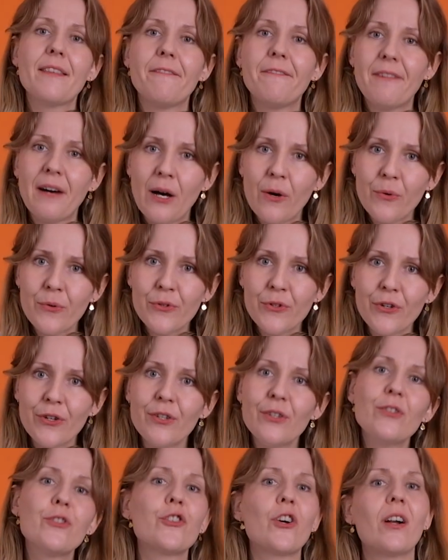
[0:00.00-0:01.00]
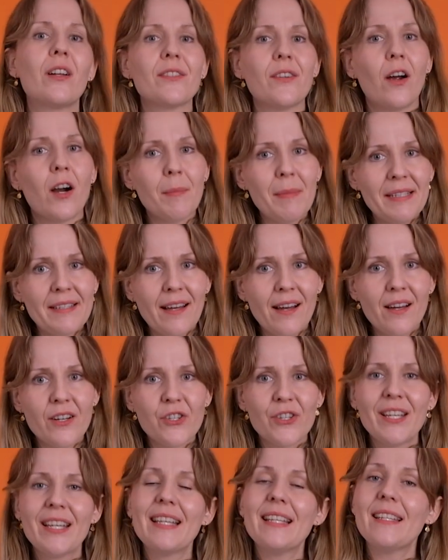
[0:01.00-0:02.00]
The founder, Charles
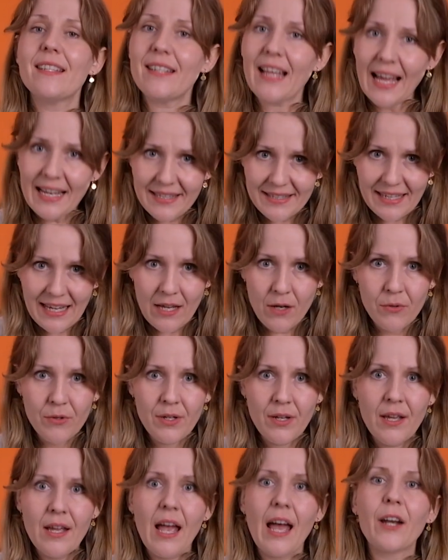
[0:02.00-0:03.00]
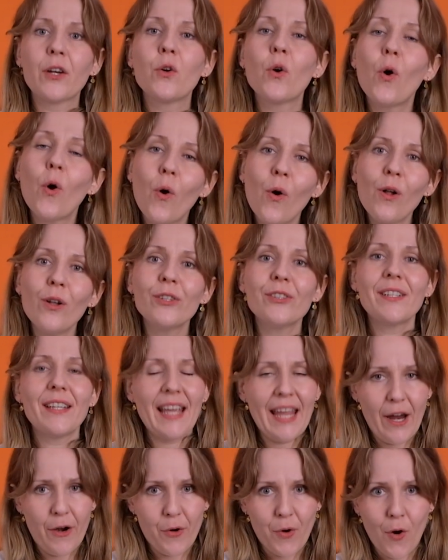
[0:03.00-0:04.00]
Armitage, sat down and called
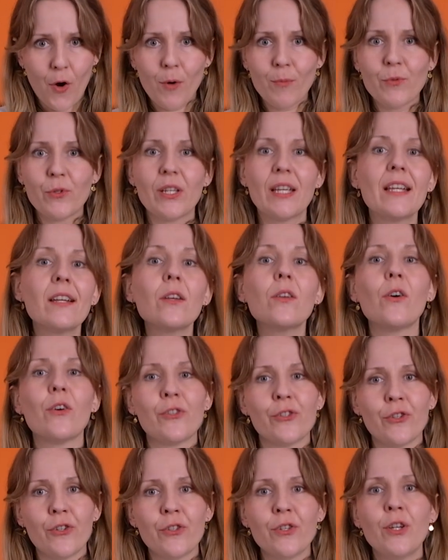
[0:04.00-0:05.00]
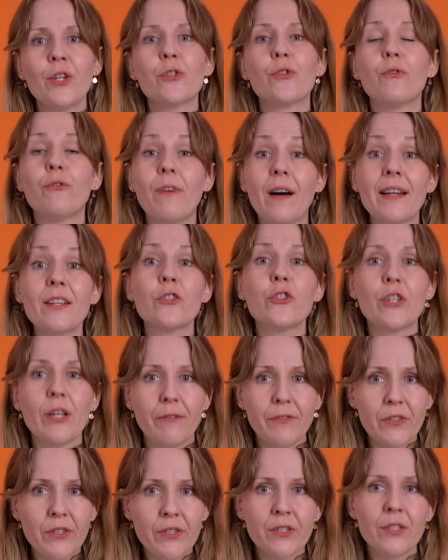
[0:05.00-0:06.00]
care homes in London to find
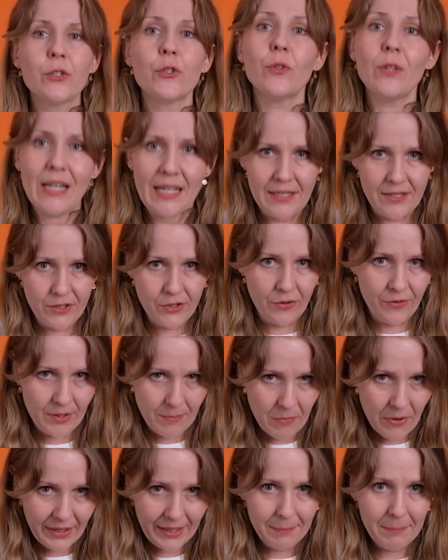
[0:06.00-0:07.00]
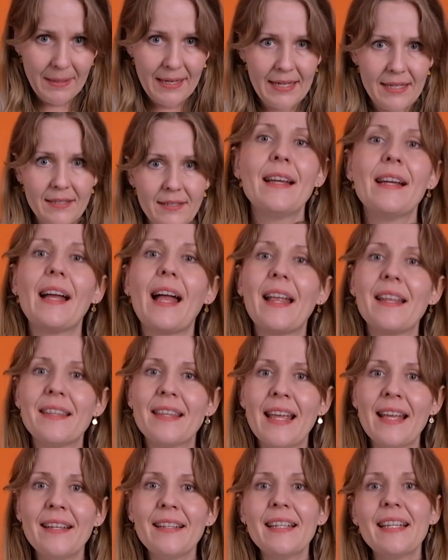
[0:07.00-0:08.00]
shifts to list on the marketplace. And
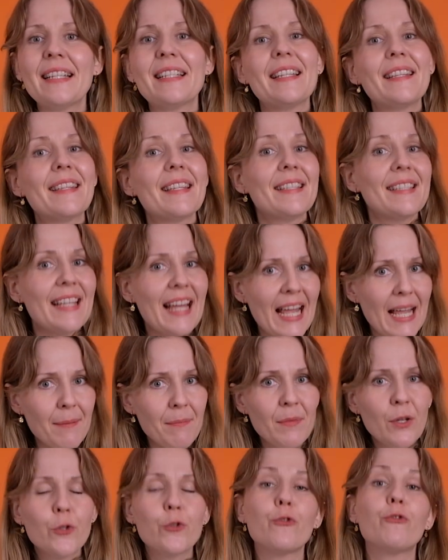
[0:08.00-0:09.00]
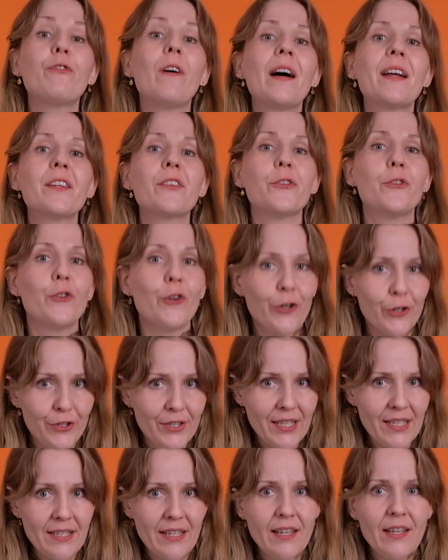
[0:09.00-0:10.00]
then he did the same to find
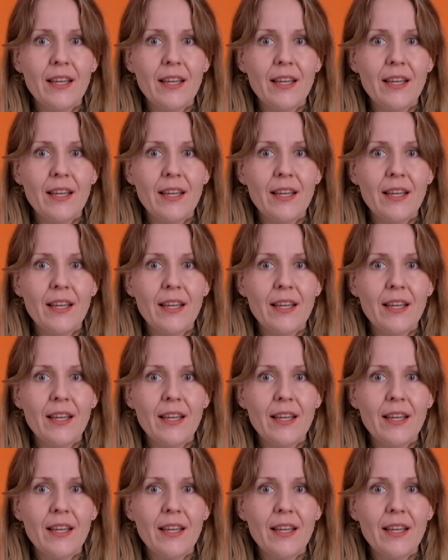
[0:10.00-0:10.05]
nurses.